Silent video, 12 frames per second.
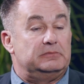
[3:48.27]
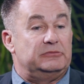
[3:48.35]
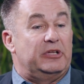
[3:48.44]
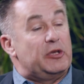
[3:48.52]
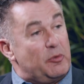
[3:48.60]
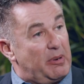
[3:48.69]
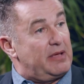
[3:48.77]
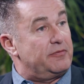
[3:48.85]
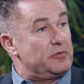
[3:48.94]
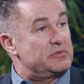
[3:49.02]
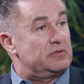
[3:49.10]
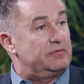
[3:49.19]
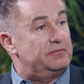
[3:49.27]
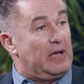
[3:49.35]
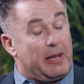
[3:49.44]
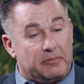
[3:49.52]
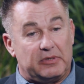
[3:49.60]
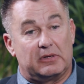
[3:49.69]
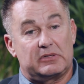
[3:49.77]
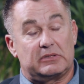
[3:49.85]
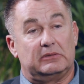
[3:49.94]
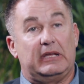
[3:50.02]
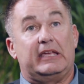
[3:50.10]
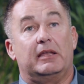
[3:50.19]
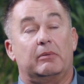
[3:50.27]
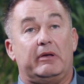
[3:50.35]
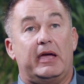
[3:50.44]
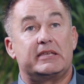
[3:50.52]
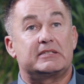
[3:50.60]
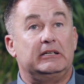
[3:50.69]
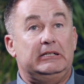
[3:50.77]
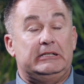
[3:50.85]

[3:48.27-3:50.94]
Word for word: the new platforms of Amdocs and AWS.